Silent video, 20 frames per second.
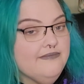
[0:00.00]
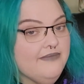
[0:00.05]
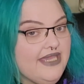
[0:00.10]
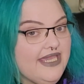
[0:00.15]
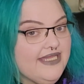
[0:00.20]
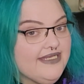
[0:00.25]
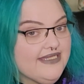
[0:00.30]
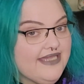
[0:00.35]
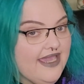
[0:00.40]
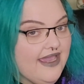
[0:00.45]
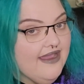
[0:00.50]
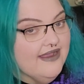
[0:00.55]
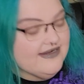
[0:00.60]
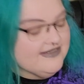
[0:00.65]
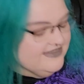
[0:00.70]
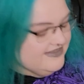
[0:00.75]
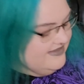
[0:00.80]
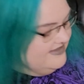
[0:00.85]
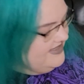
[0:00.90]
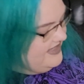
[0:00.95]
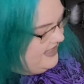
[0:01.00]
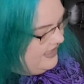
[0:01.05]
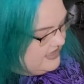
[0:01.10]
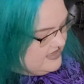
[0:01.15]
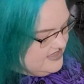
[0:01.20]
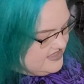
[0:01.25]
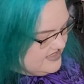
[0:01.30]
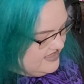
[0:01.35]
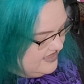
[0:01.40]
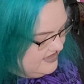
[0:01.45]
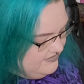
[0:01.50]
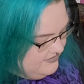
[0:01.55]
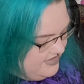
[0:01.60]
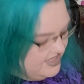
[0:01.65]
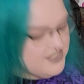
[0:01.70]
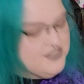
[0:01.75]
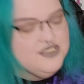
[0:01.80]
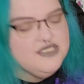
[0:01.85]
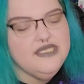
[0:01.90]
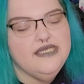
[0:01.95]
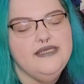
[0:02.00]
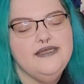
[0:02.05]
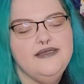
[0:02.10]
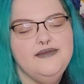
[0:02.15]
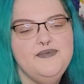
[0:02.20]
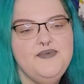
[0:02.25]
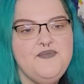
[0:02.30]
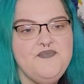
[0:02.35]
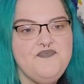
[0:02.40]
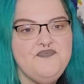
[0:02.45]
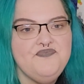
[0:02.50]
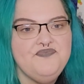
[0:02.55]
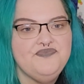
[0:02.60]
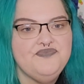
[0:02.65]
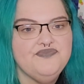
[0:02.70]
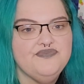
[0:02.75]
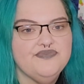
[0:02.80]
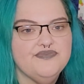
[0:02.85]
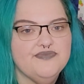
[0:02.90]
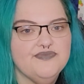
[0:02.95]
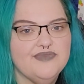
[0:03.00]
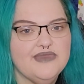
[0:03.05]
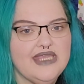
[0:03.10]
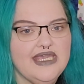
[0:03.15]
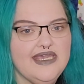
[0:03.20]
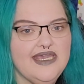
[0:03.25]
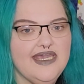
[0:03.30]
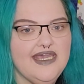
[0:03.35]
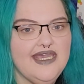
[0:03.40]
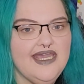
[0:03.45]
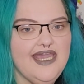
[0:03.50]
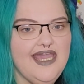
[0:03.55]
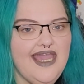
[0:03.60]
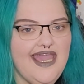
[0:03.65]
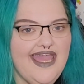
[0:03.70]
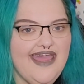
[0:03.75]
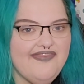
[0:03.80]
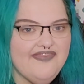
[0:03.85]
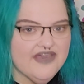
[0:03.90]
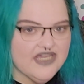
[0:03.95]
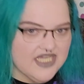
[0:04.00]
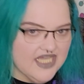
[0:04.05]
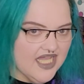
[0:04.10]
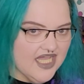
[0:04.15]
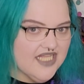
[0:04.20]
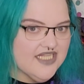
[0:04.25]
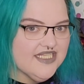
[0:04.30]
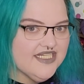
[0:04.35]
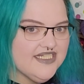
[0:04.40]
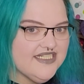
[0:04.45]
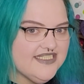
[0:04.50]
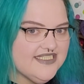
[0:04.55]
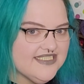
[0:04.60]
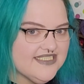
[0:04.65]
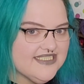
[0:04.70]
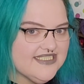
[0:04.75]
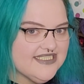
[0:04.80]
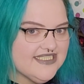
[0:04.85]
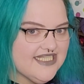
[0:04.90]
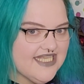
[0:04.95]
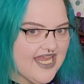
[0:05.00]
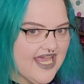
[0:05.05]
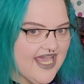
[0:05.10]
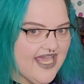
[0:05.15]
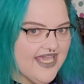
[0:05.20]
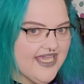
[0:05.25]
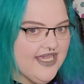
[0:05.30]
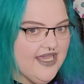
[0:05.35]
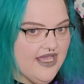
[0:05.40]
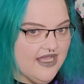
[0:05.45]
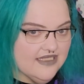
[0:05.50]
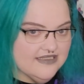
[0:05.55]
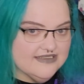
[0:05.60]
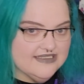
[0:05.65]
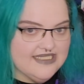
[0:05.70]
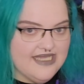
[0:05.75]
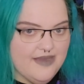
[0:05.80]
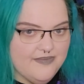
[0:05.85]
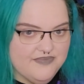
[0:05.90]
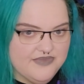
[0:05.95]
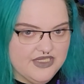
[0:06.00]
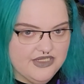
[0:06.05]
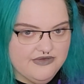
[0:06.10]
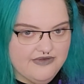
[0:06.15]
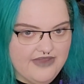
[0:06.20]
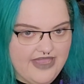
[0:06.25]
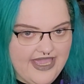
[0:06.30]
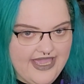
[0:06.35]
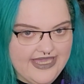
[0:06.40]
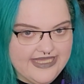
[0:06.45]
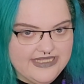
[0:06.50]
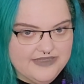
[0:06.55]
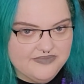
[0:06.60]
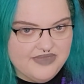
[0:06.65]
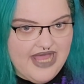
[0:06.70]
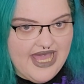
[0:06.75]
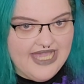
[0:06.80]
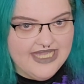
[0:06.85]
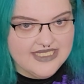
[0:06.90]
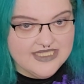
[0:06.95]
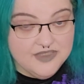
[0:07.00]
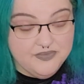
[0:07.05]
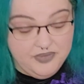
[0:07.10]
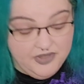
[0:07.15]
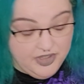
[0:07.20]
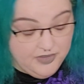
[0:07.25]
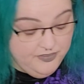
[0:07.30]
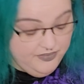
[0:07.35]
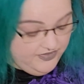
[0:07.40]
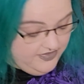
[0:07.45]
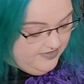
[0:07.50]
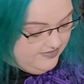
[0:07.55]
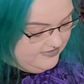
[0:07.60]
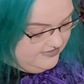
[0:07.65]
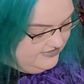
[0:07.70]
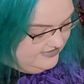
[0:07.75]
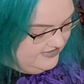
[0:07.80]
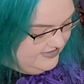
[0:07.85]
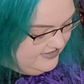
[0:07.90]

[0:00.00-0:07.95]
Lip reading: main character that I didn't mention. And the colors that I held up, the gray and the black and the purple,